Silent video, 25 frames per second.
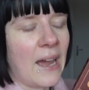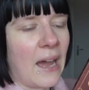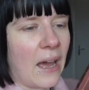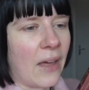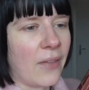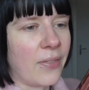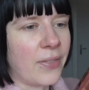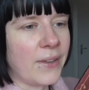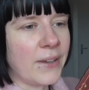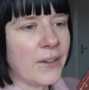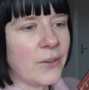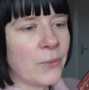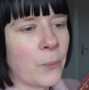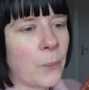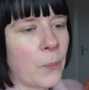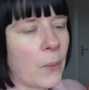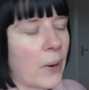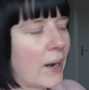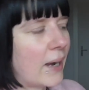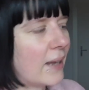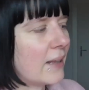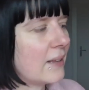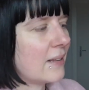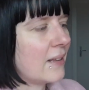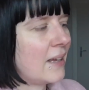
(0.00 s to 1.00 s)
I think
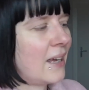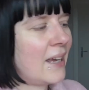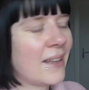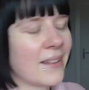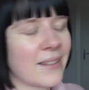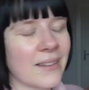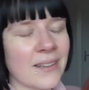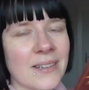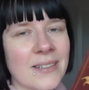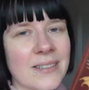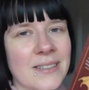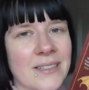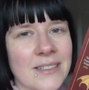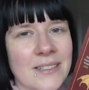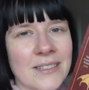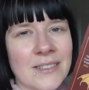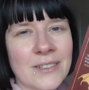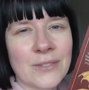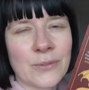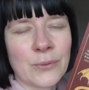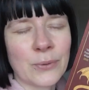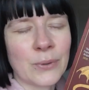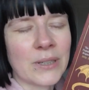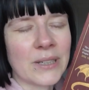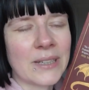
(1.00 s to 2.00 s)
while this
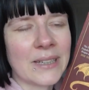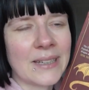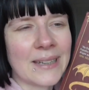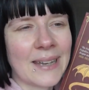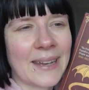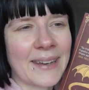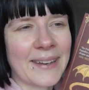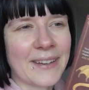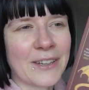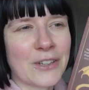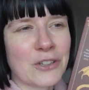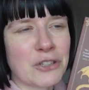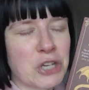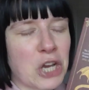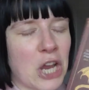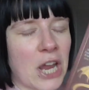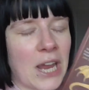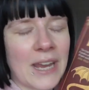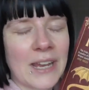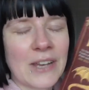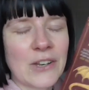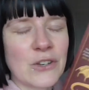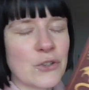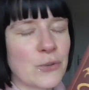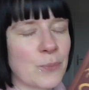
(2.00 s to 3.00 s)
didn't really like
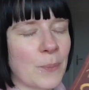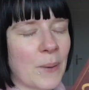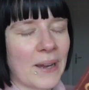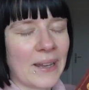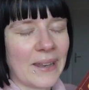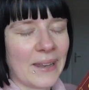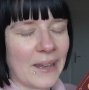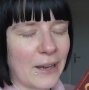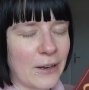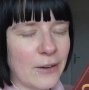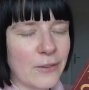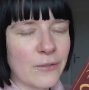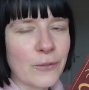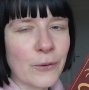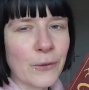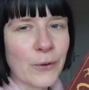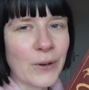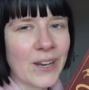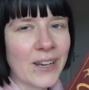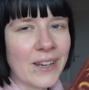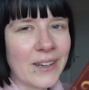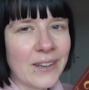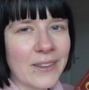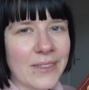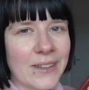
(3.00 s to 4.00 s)
change my life or
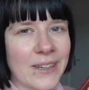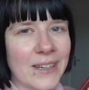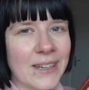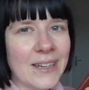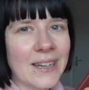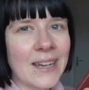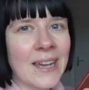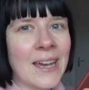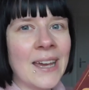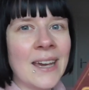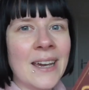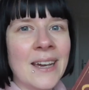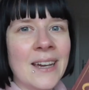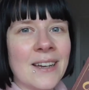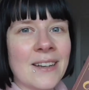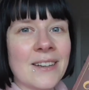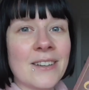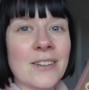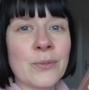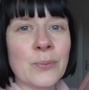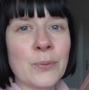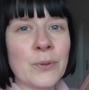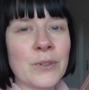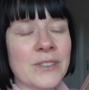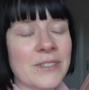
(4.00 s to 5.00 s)
anything,
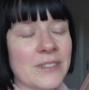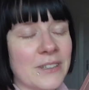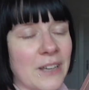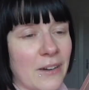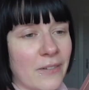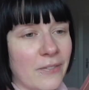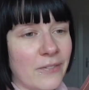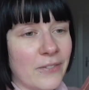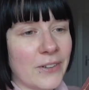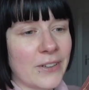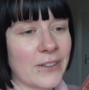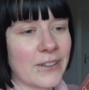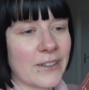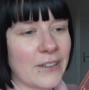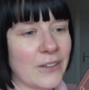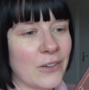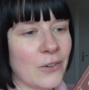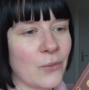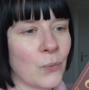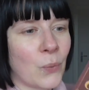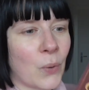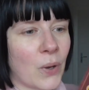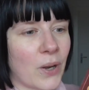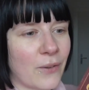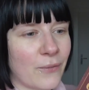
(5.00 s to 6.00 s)
this was
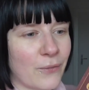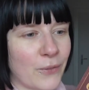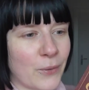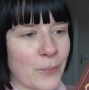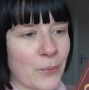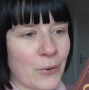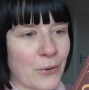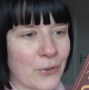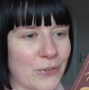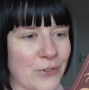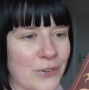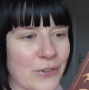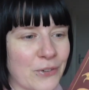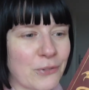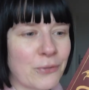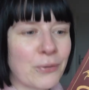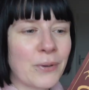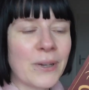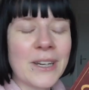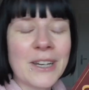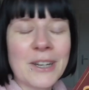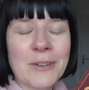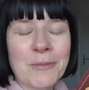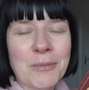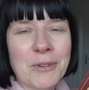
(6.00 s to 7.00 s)
definitely one of the most
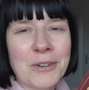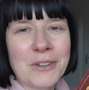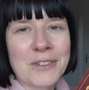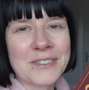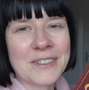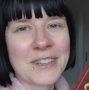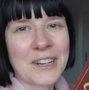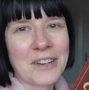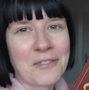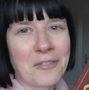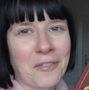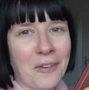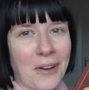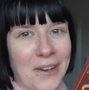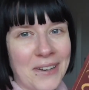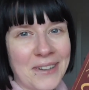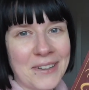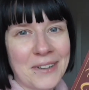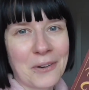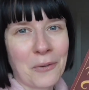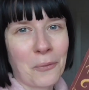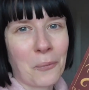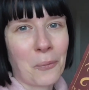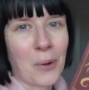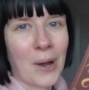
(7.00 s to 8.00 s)
intriguing books I've read
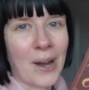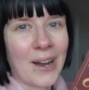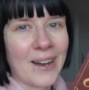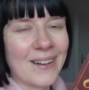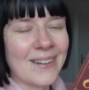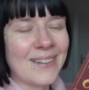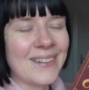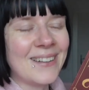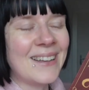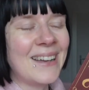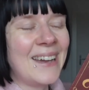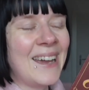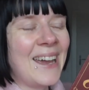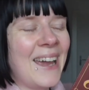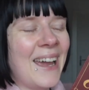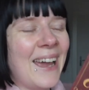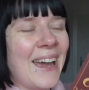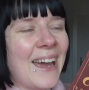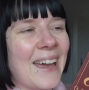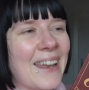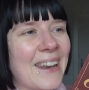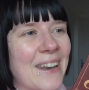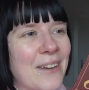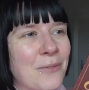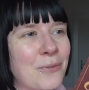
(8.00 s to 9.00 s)
in a while,
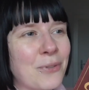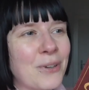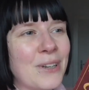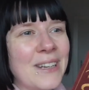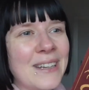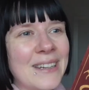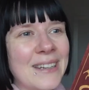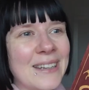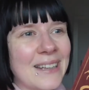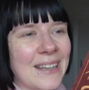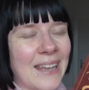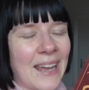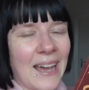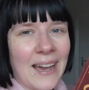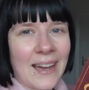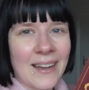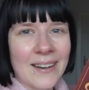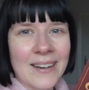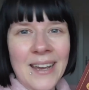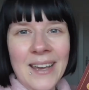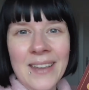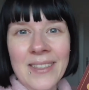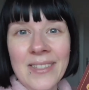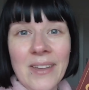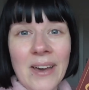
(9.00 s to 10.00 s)
and I'm really
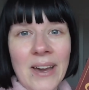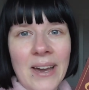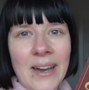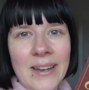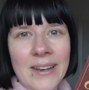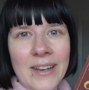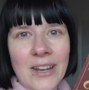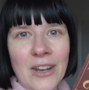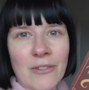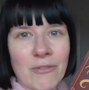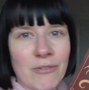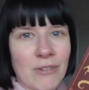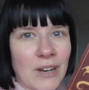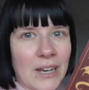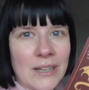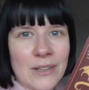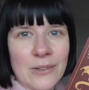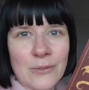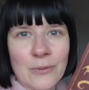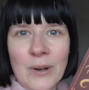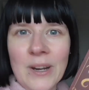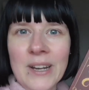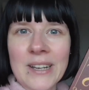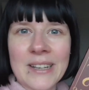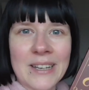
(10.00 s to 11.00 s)
glad that I read
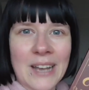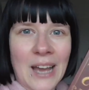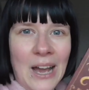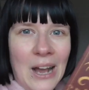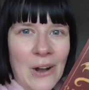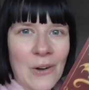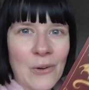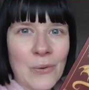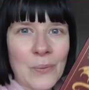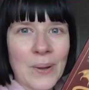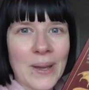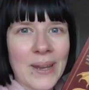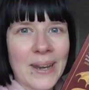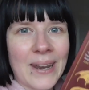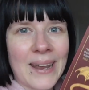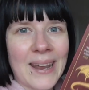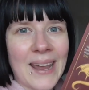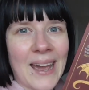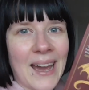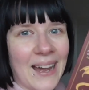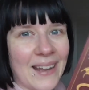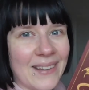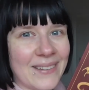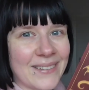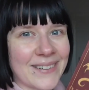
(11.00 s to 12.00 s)
it right now when I
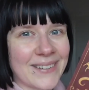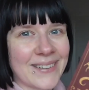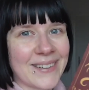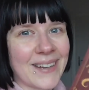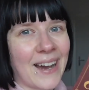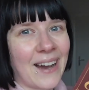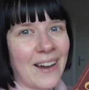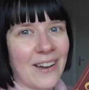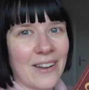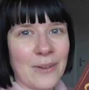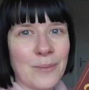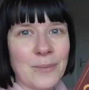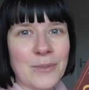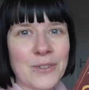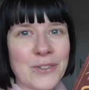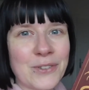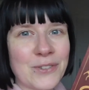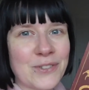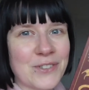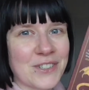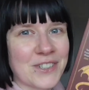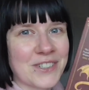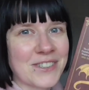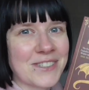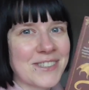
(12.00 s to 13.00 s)
had the time to
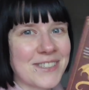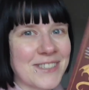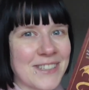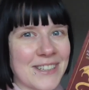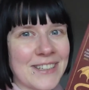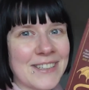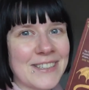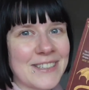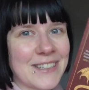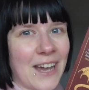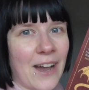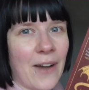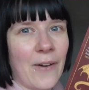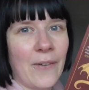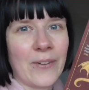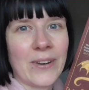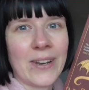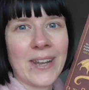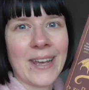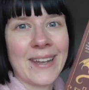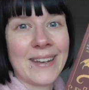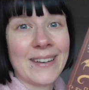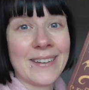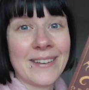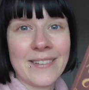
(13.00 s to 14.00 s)
just sit
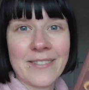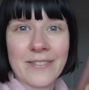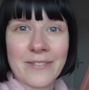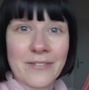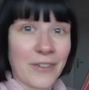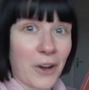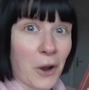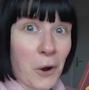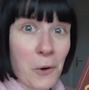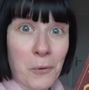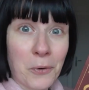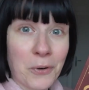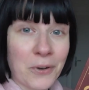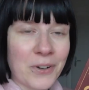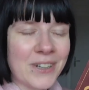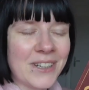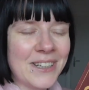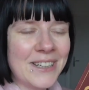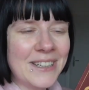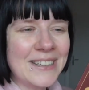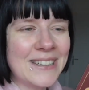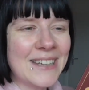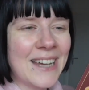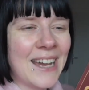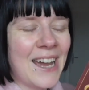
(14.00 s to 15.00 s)
down and devour
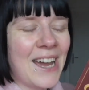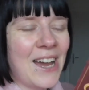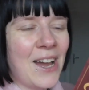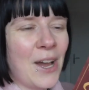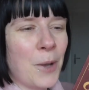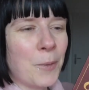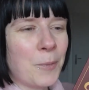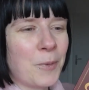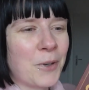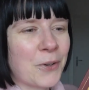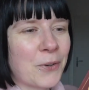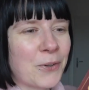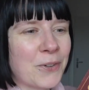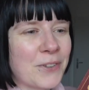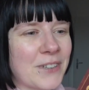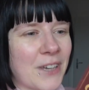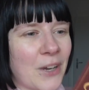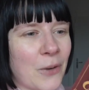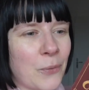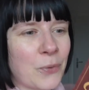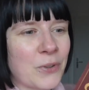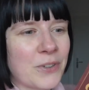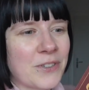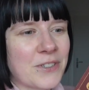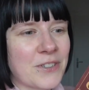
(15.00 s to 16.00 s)
it, because
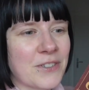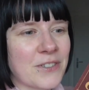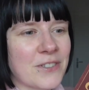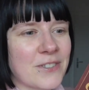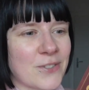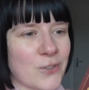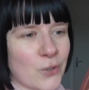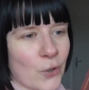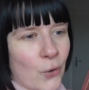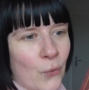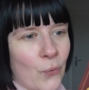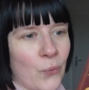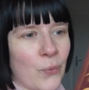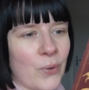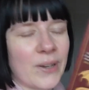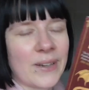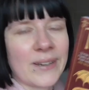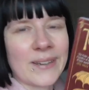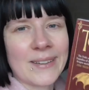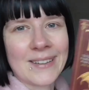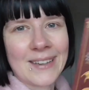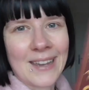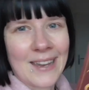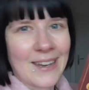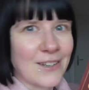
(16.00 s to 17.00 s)
I was just so
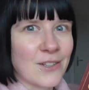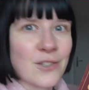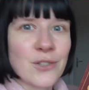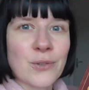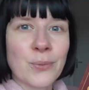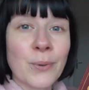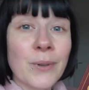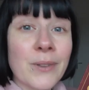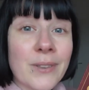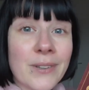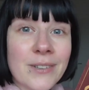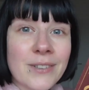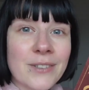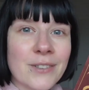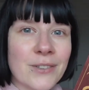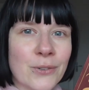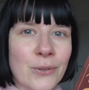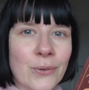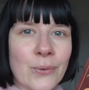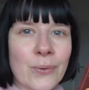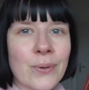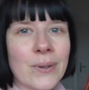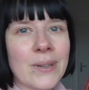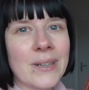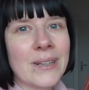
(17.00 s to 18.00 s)
engaged with the
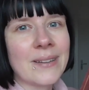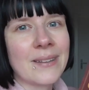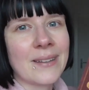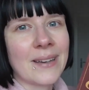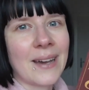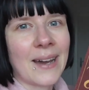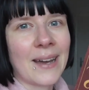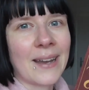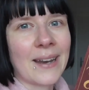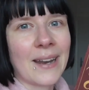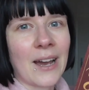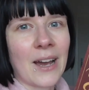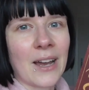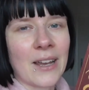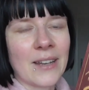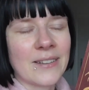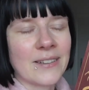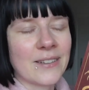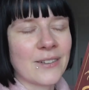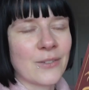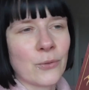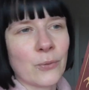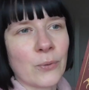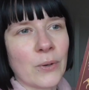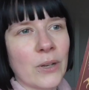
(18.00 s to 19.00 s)
story that I
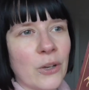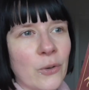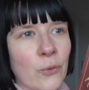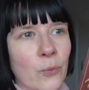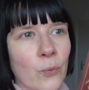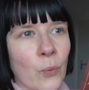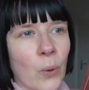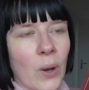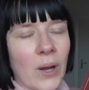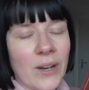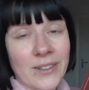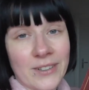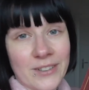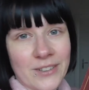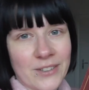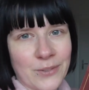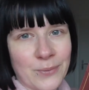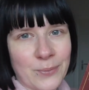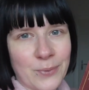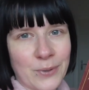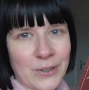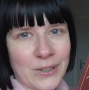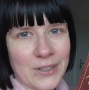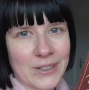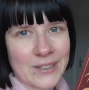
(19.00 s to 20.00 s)
didn't really want to
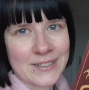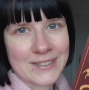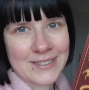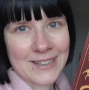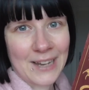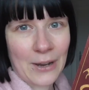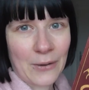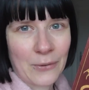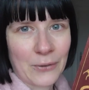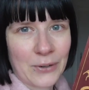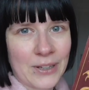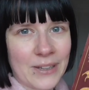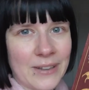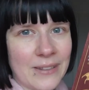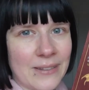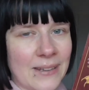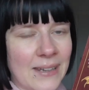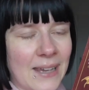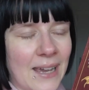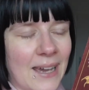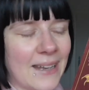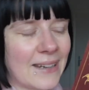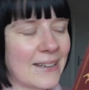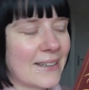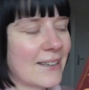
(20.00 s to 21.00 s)
put it down in
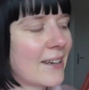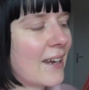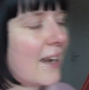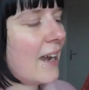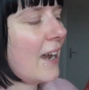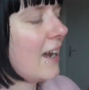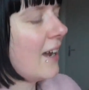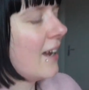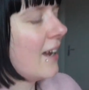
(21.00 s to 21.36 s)
the end.